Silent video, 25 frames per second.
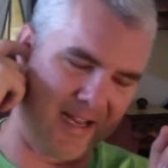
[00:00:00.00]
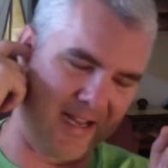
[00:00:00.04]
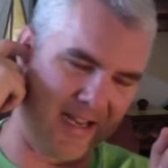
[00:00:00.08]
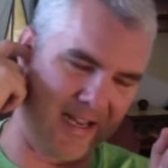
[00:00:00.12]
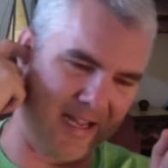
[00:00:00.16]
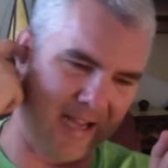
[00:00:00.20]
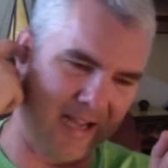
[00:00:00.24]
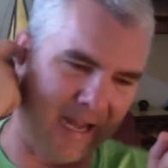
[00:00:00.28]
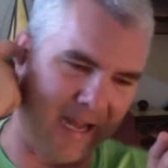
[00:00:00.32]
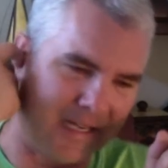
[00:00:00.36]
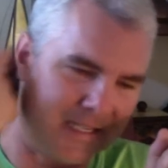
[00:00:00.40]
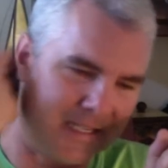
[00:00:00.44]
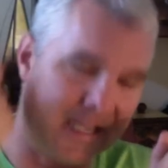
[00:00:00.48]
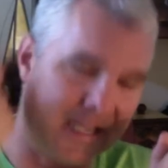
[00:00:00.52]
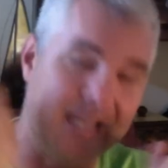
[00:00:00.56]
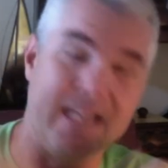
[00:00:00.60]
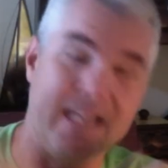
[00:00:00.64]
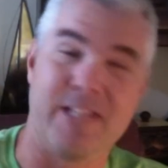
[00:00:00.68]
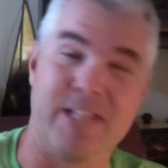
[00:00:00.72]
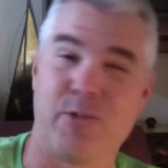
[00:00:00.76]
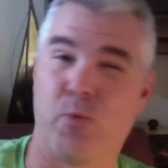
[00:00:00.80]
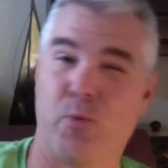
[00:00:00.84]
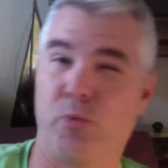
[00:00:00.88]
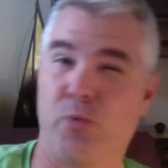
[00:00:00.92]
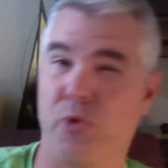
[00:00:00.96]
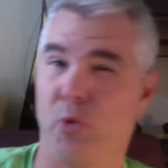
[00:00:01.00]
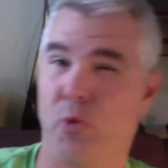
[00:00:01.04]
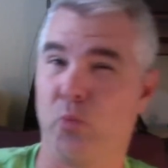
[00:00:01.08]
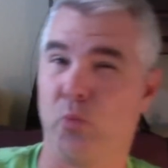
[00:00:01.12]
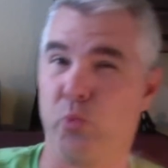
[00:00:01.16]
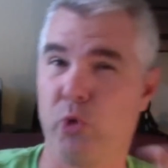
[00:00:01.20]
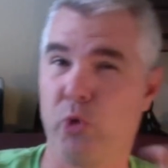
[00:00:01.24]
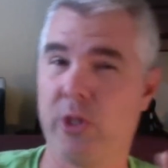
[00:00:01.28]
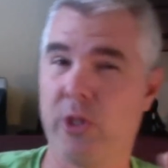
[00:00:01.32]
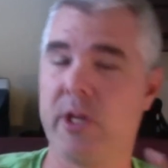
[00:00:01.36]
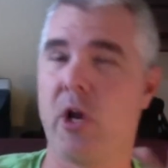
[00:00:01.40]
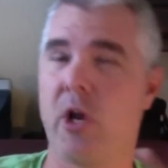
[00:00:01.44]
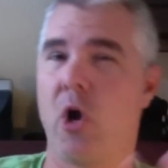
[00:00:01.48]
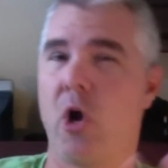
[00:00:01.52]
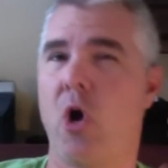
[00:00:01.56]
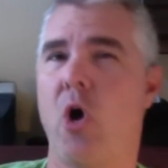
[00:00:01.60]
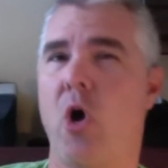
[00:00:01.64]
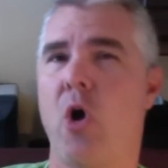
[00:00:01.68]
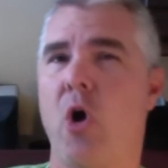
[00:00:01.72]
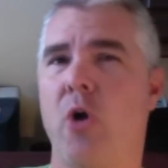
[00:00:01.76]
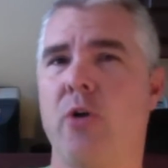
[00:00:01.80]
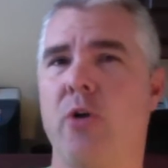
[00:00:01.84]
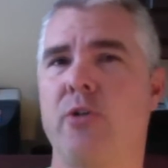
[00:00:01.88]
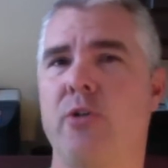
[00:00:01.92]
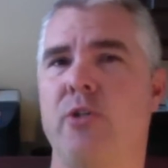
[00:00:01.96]
I tell you, they're really
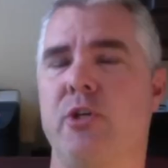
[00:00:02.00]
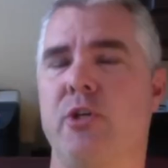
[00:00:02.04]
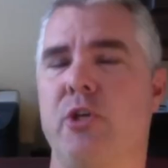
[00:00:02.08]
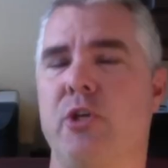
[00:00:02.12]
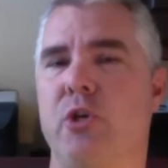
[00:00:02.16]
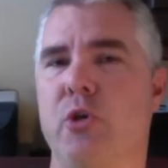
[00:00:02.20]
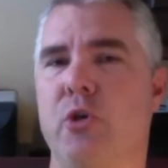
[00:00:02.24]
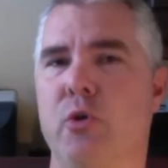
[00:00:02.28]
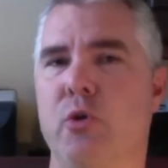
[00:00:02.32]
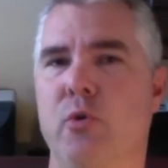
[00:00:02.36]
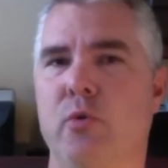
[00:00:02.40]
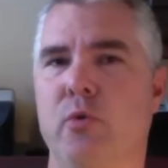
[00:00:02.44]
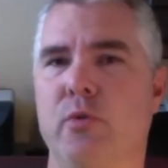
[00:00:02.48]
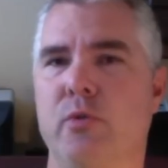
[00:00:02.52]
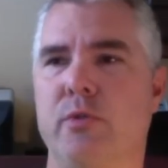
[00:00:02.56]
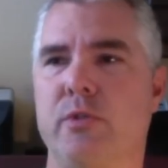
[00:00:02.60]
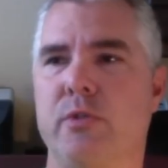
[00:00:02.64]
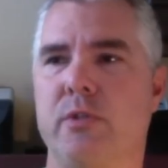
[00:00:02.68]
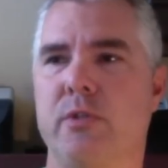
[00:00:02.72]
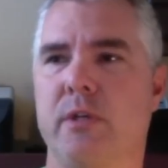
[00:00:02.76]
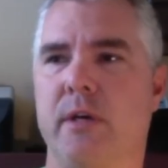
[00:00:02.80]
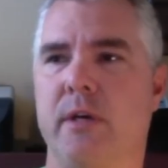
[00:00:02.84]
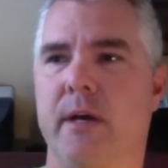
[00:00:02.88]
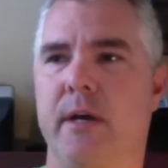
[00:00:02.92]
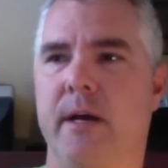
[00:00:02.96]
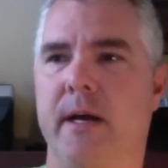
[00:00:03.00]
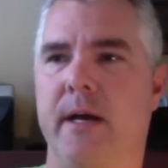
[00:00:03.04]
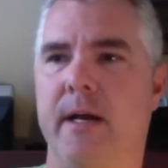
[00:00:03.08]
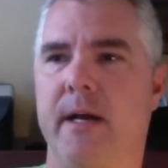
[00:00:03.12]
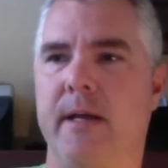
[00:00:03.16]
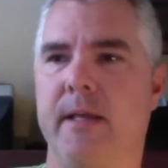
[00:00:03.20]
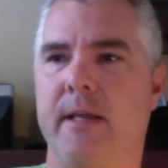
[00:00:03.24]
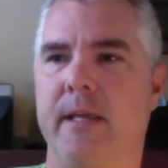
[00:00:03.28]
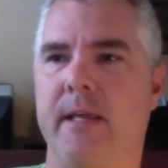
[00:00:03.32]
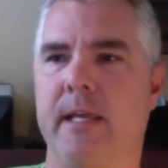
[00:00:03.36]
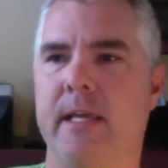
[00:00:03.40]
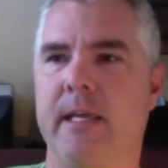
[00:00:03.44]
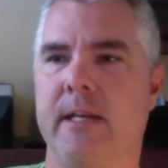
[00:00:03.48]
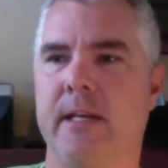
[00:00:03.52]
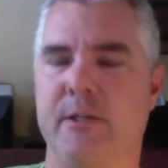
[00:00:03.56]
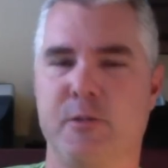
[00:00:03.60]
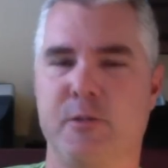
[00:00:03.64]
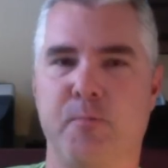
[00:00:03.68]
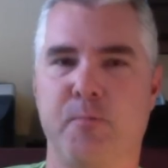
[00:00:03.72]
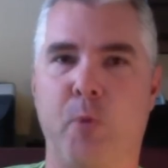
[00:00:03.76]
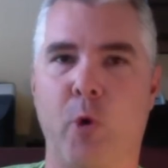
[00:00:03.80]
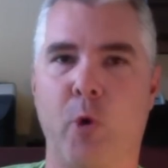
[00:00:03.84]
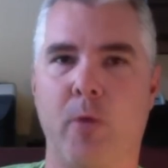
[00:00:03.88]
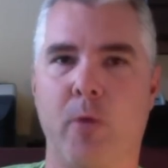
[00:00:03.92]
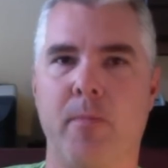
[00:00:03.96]
hard to use in a
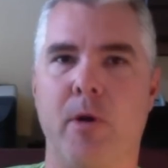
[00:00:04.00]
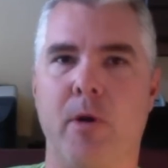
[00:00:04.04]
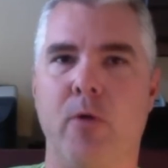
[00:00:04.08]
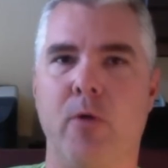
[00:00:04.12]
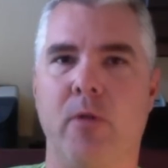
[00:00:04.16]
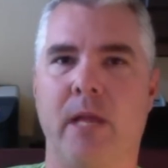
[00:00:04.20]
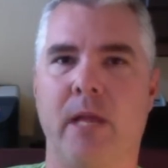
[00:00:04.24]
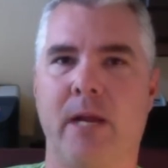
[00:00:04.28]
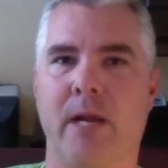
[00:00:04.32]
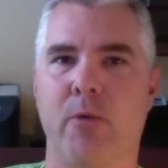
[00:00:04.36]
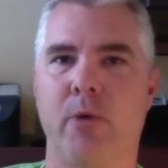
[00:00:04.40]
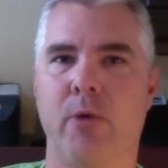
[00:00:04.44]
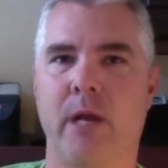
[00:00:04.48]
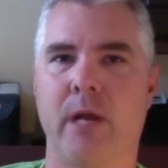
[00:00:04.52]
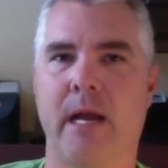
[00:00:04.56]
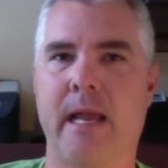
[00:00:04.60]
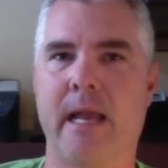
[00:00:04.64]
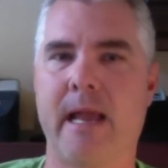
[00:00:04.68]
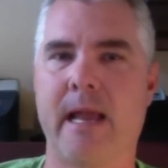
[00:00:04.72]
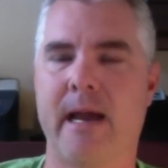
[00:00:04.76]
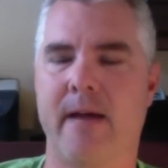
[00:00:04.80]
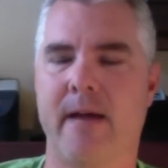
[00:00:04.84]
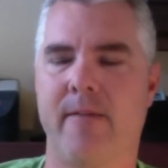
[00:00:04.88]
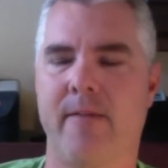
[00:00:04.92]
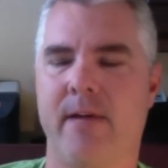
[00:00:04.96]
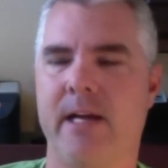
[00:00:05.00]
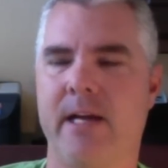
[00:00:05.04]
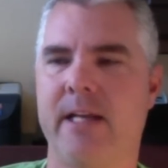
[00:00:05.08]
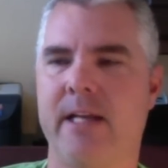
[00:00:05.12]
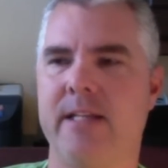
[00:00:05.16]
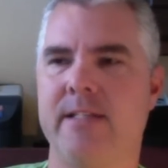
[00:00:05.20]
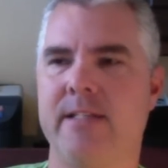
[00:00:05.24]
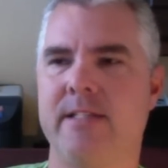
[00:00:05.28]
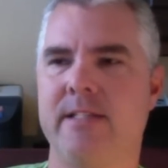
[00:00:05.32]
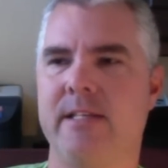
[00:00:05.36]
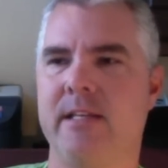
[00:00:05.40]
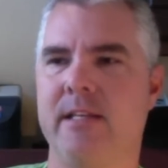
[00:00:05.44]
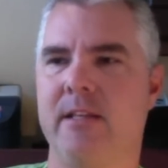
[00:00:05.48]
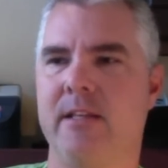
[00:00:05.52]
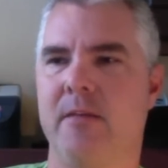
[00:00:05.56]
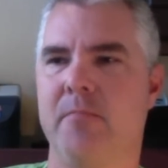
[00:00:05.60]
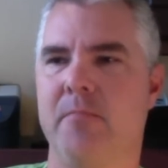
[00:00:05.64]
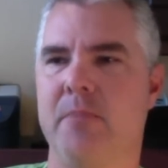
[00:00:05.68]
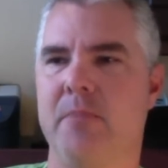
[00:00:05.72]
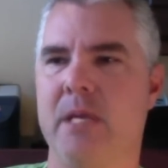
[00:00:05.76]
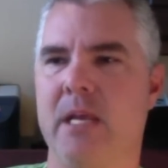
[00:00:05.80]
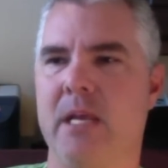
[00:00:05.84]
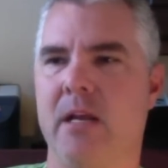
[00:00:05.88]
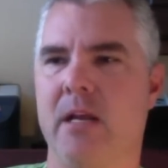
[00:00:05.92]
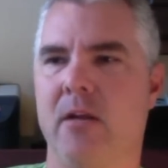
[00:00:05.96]
sport boat like what I have. I can see them
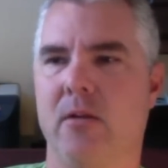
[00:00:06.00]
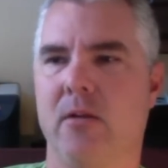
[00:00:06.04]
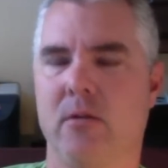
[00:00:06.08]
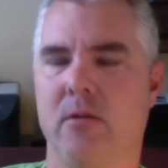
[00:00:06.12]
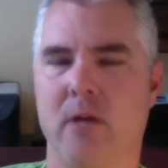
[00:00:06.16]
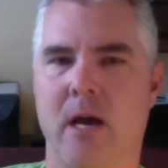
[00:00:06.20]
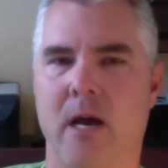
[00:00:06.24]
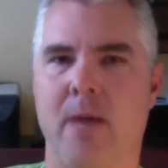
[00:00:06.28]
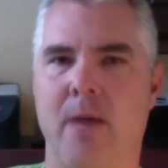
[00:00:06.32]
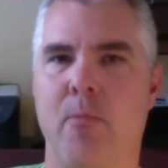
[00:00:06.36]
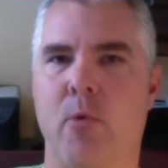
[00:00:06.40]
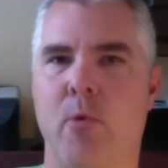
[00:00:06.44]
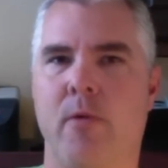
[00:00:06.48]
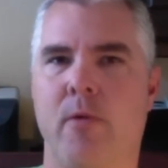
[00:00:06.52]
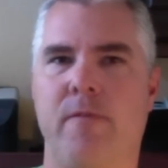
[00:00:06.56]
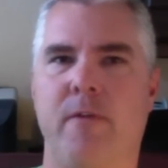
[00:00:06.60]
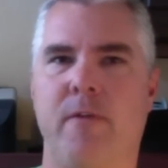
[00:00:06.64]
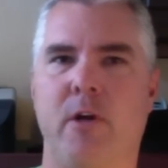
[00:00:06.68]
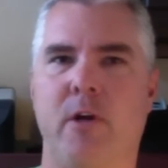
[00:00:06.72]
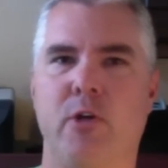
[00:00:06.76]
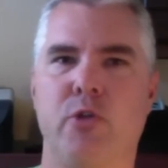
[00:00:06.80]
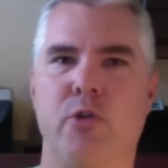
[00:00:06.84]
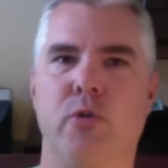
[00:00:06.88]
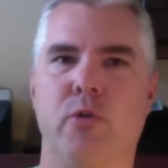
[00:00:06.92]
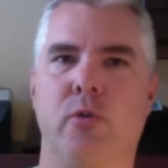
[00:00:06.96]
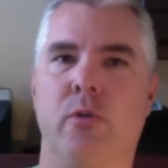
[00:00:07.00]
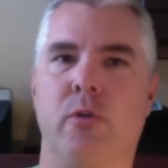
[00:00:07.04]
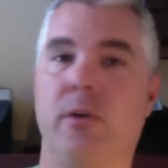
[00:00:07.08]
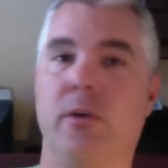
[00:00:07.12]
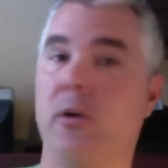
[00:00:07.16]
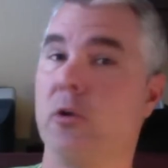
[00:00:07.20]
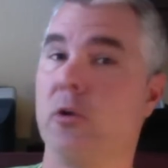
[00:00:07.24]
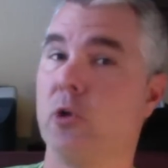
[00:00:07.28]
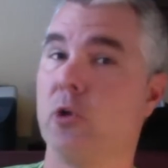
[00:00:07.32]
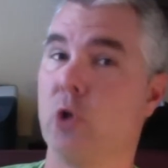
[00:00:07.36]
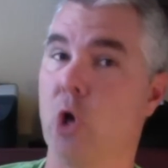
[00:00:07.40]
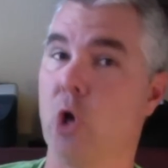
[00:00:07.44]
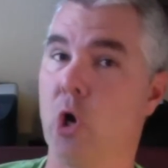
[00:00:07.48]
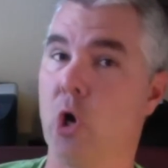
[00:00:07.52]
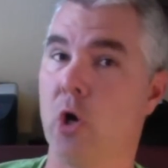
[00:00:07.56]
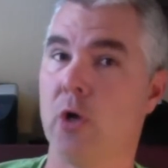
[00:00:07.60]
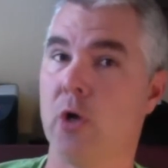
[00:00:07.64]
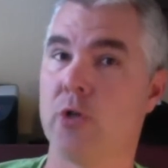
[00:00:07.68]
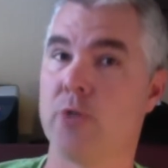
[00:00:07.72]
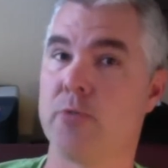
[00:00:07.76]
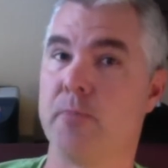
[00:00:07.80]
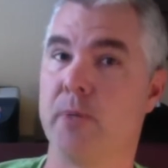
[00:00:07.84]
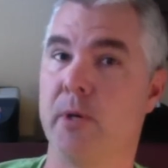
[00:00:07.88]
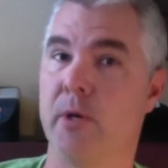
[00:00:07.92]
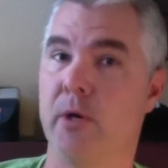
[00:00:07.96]
being a lot more functional on a large
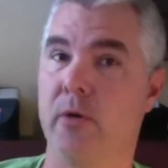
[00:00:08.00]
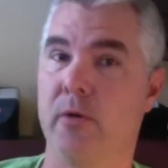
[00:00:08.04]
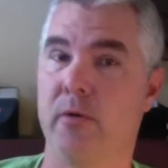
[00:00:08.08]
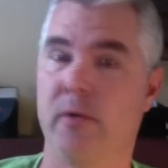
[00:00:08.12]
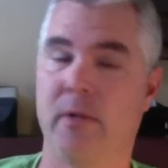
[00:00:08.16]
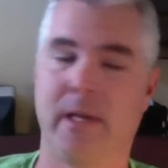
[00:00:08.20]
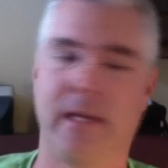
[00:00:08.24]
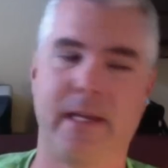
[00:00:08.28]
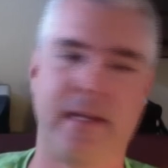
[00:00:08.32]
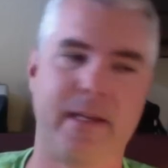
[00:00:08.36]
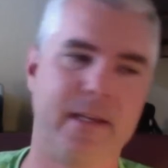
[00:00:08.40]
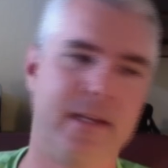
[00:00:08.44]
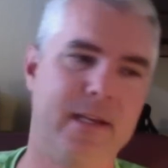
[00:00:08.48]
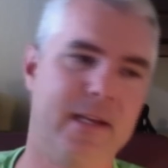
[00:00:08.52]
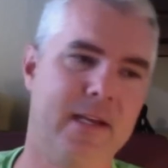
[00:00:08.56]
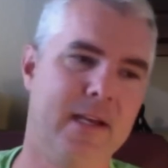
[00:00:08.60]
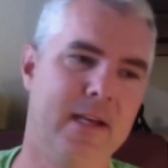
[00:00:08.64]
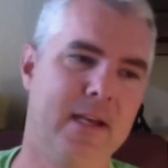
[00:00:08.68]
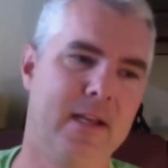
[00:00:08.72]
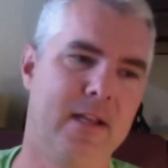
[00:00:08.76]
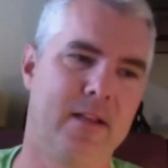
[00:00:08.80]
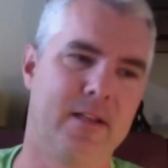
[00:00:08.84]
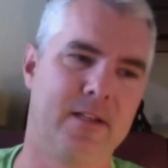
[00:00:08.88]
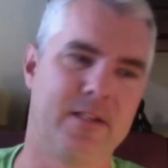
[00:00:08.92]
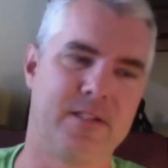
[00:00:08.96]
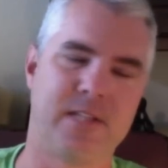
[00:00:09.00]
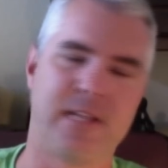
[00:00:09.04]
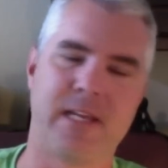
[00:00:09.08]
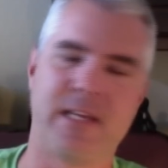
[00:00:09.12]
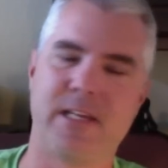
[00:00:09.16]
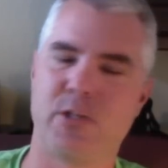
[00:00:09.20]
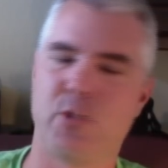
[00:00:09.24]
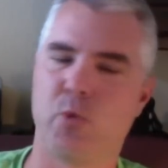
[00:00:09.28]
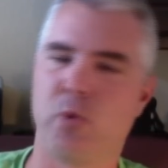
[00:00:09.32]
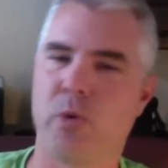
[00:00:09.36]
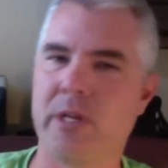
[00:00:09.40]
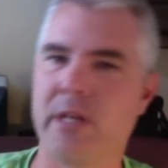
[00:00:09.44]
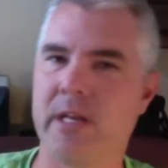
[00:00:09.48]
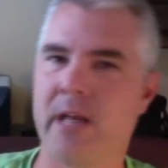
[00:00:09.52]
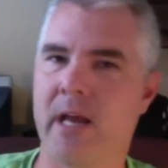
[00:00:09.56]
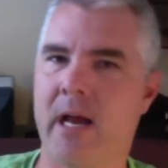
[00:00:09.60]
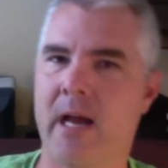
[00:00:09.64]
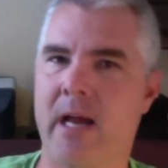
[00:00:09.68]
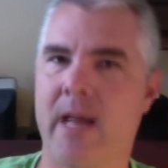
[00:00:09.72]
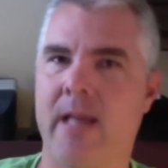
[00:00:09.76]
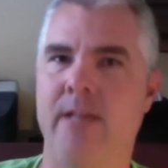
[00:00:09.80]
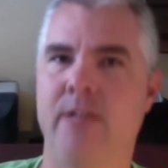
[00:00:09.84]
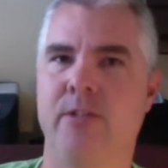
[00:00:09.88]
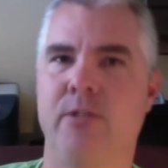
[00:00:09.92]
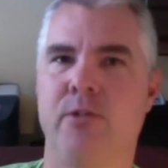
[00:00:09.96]
boat, like let's say a 29
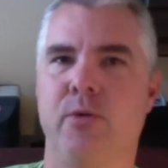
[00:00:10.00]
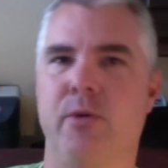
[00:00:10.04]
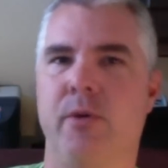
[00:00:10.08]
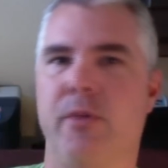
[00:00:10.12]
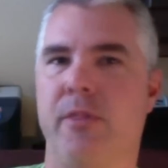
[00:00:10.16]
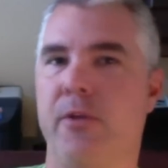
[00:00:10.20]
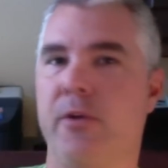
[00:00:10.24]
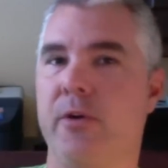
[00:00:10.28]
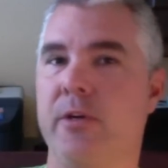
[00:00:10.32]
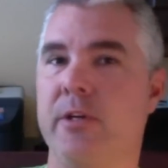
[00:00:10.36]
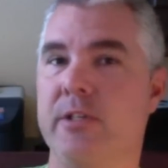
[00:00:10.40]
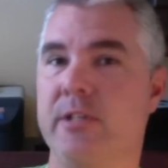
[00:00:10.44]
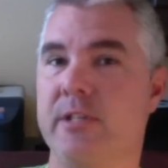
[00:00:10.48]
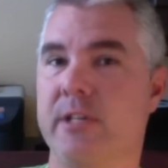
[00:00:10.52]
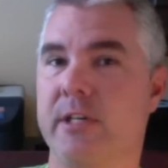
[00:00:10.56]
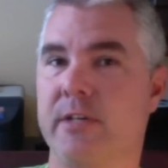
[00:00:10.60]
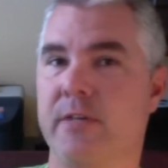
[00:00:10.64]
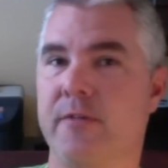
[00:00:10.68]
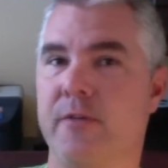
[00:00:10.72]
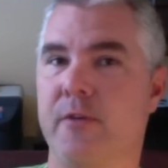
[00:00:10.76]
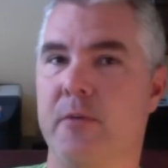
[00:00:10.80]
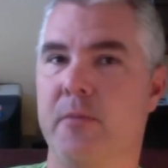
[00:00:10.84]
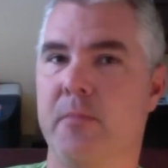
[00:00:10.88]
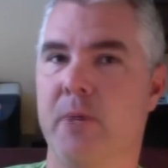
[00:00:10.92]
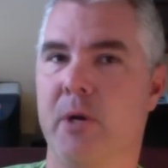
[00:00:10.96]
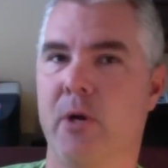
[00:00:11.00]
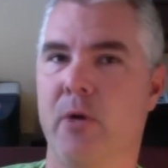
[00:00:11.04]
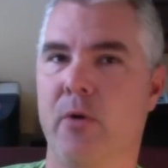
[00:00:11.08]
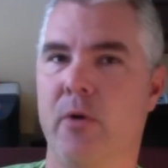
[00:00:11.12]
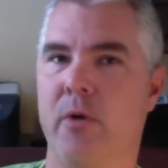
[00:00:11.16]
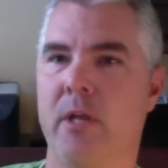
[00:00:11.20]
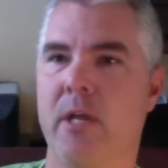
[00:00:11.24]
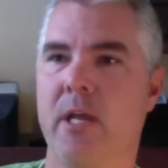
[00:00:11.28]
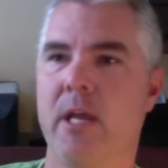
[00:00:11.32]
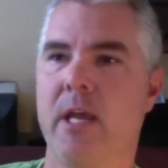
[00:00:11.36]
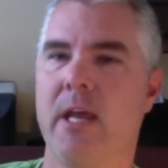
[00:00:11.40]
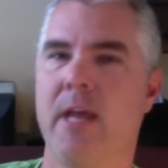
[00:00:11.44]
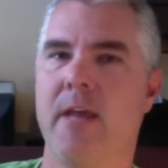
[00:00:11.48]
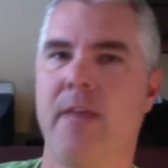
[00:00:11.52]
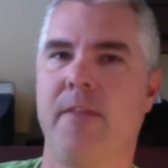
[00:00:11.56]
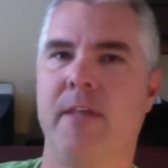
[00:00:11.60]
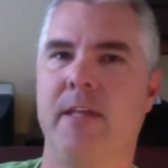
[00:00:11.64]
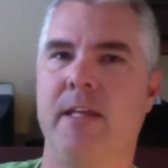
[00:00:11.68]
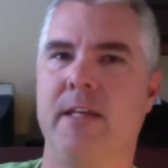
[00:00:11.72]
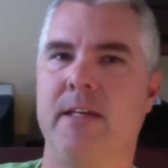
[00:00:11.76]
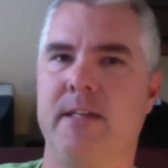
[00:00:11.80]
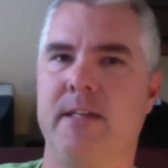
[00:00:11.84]
to a 36-foot boat, that